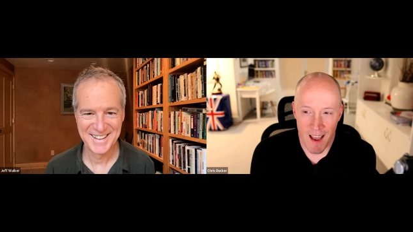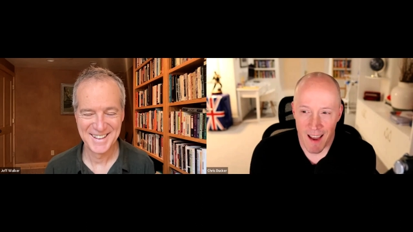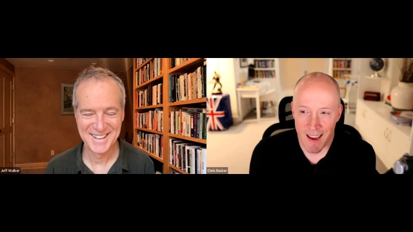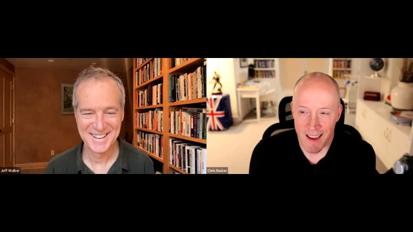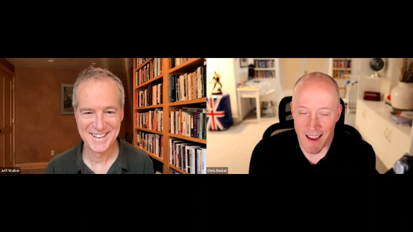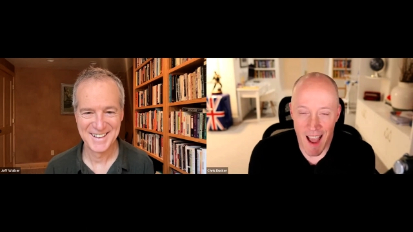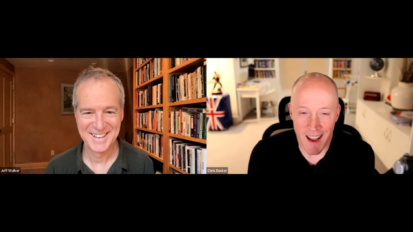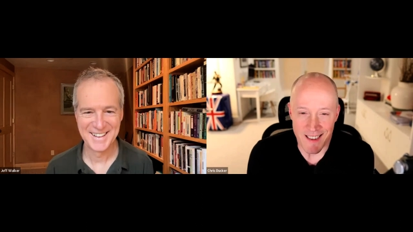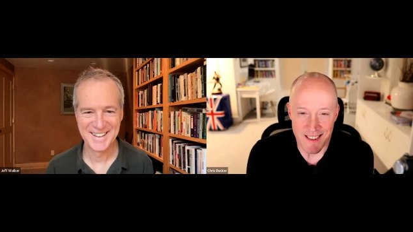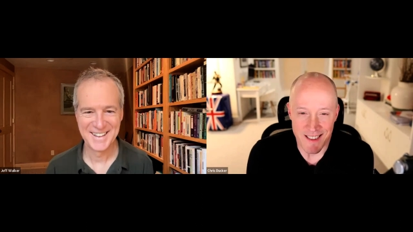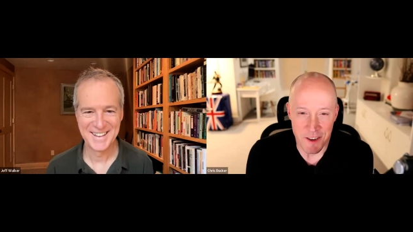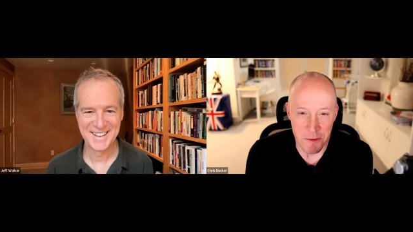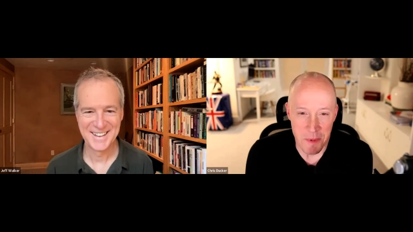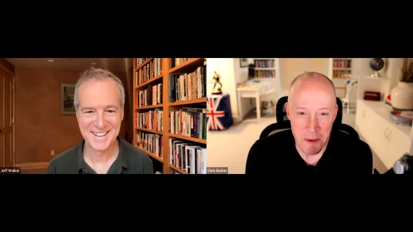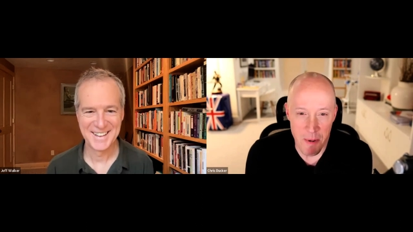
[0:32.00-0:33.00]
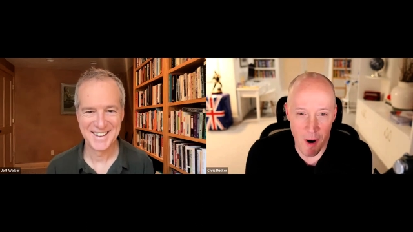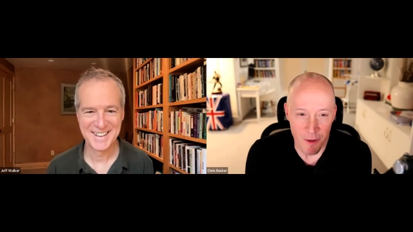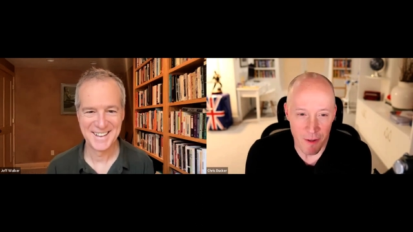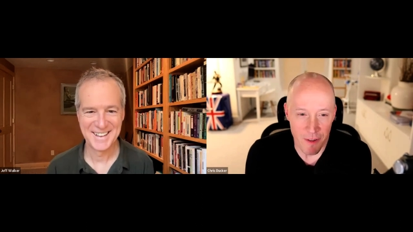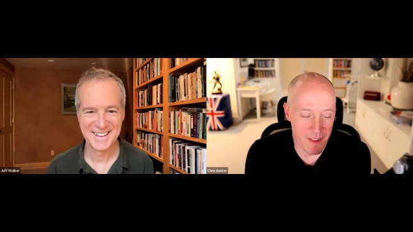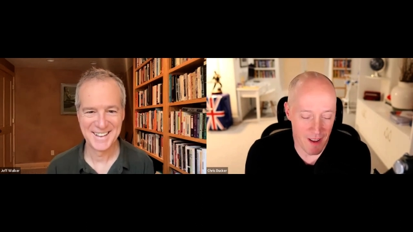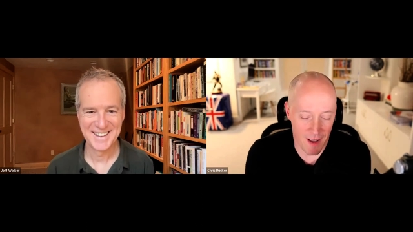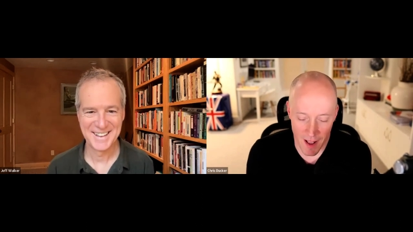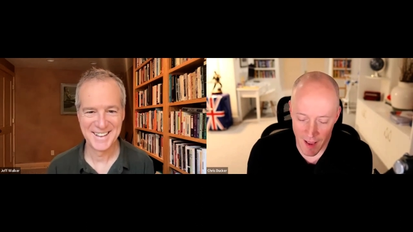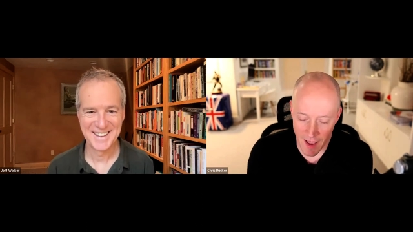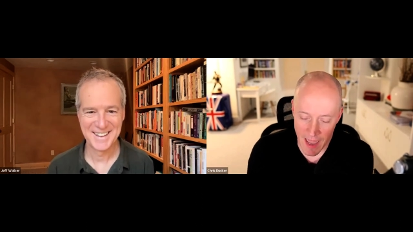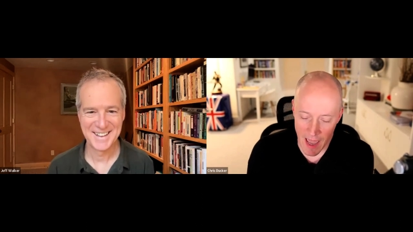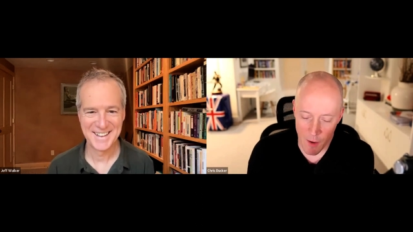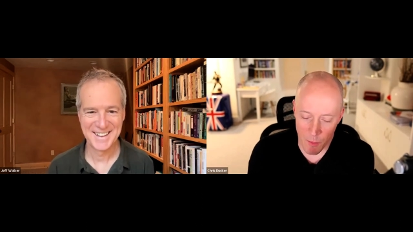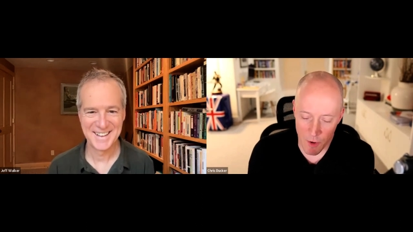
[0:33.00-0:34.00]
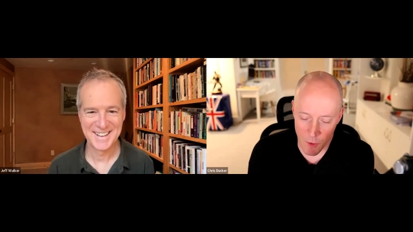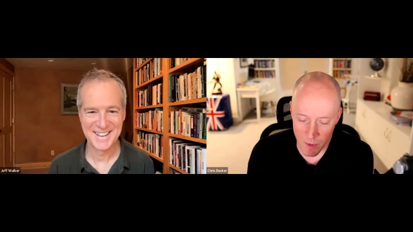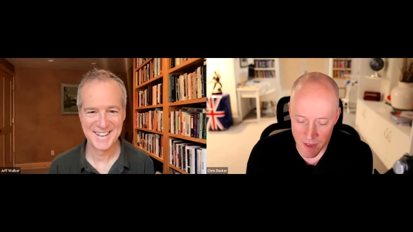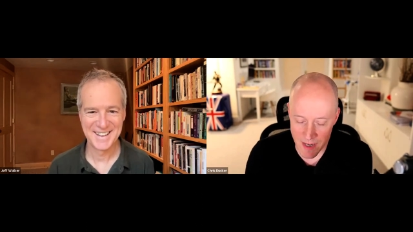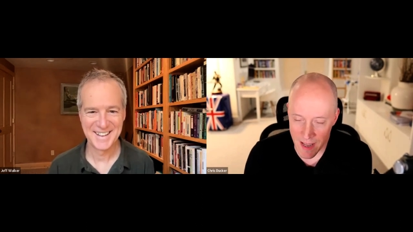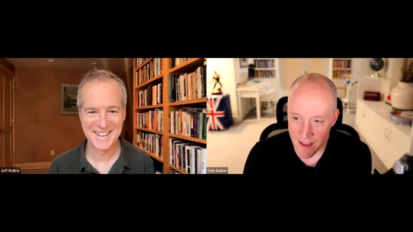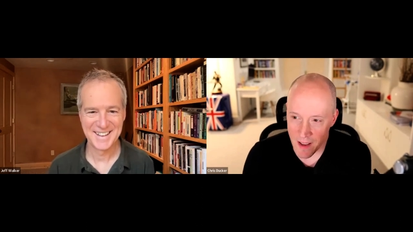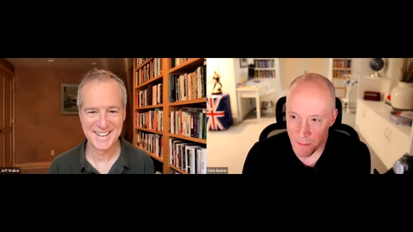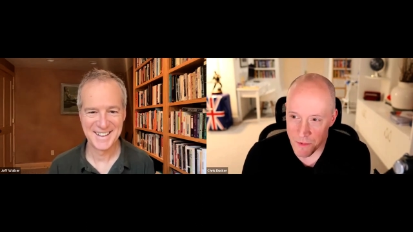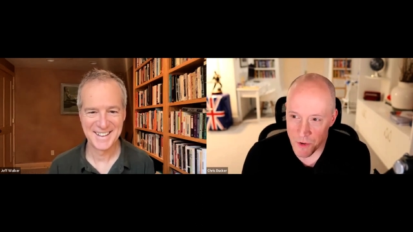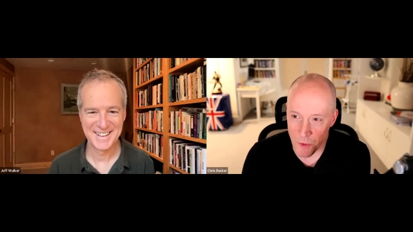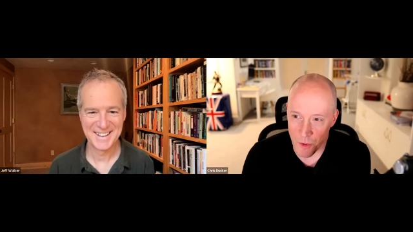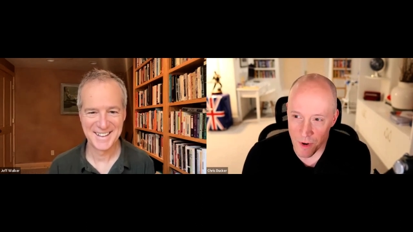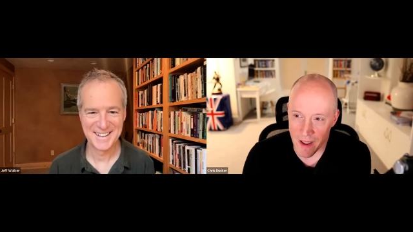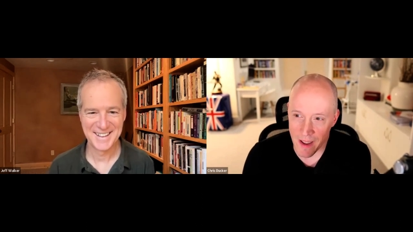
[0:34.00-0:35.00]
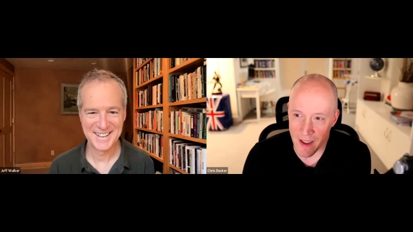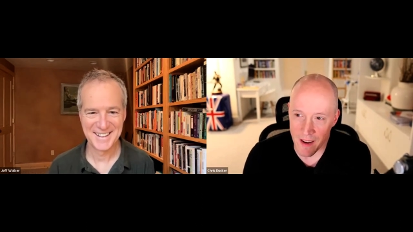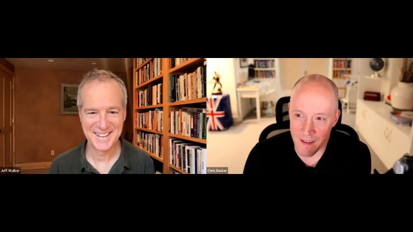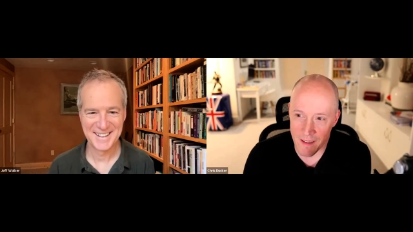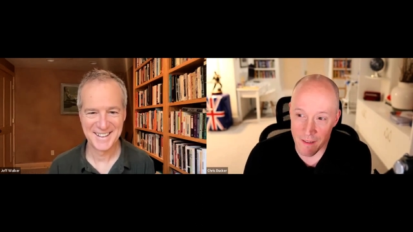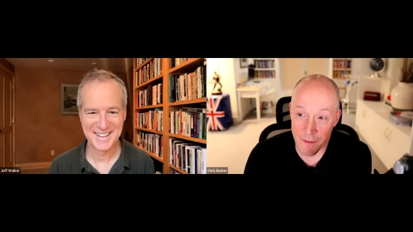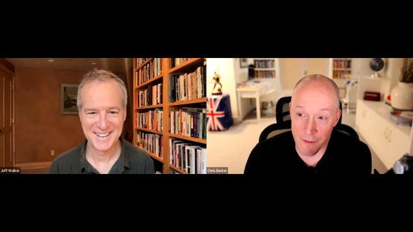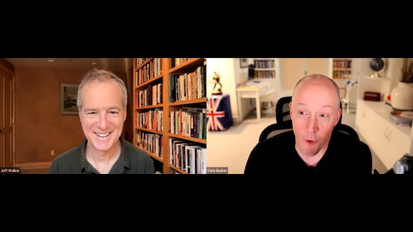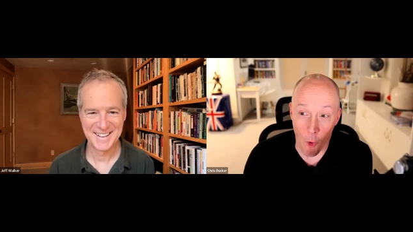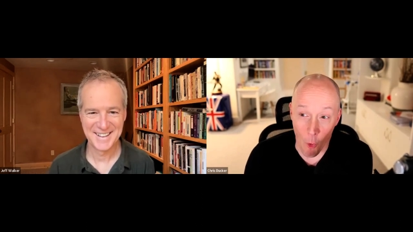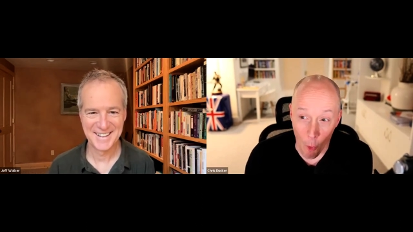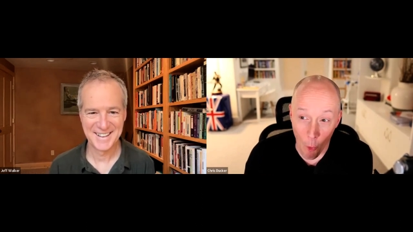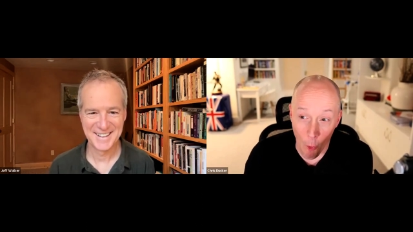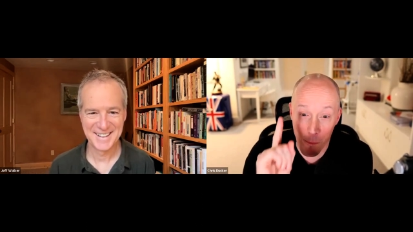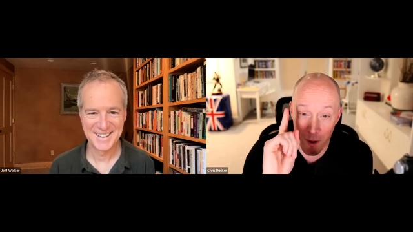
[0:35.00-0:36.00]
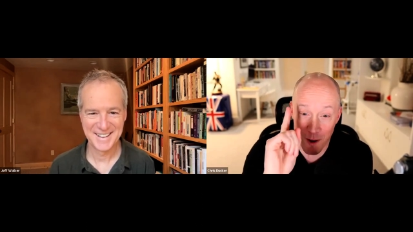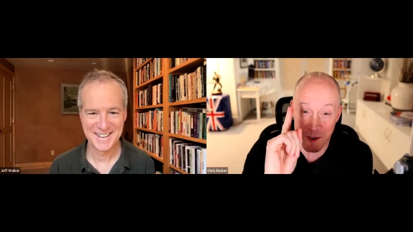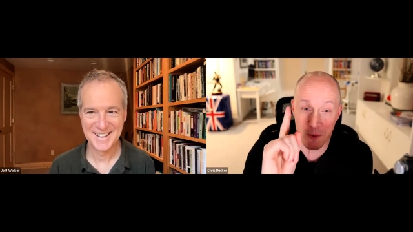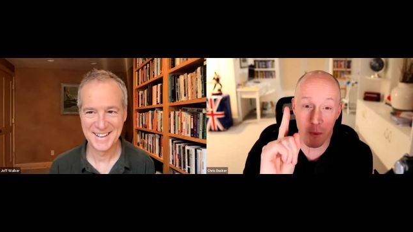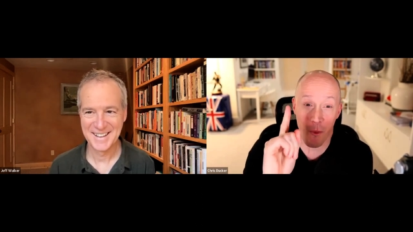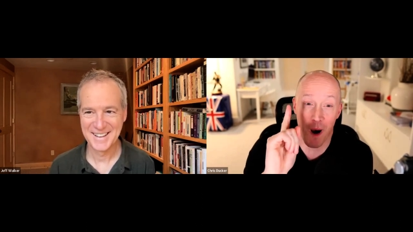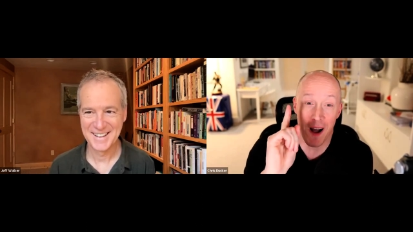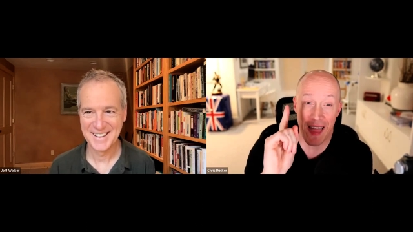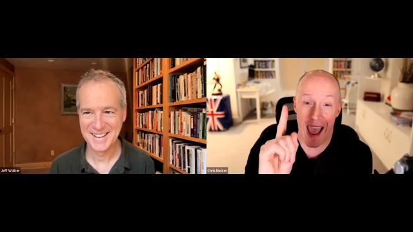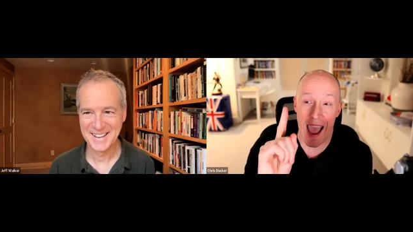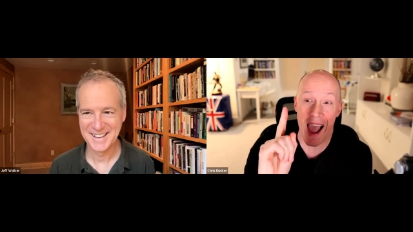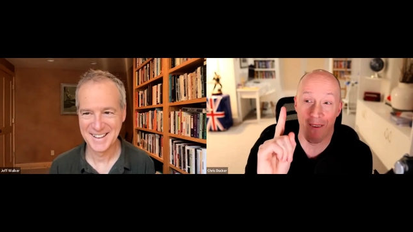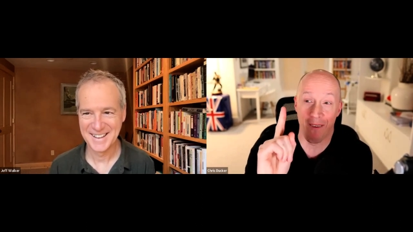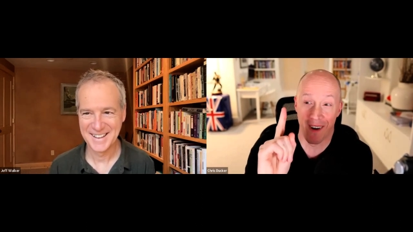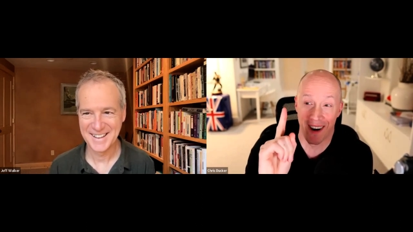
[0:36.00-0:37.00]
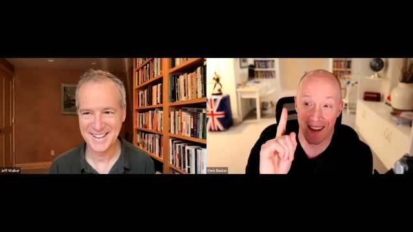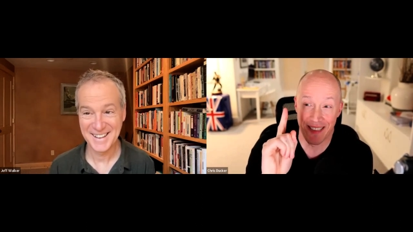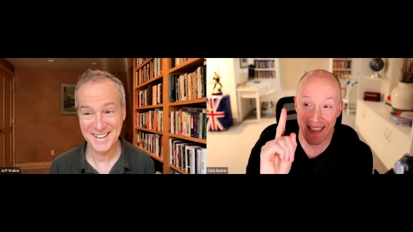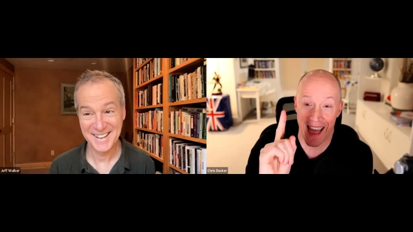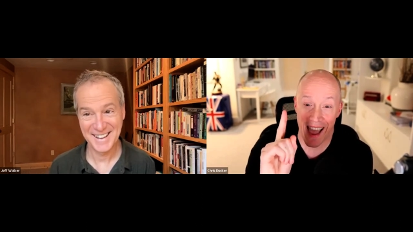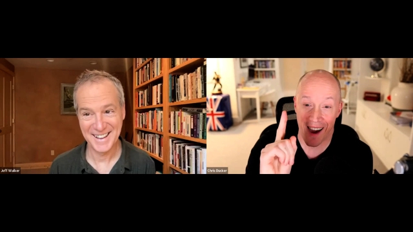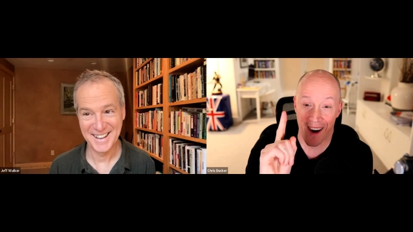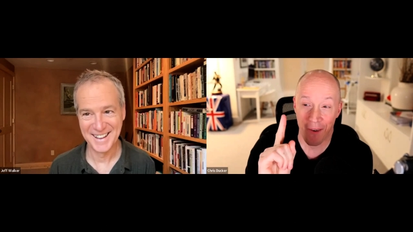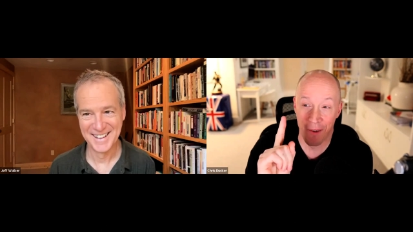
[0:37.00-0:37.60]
Speaker 1: Yeah, you and me both. I like how we always end up talking for almost one hour now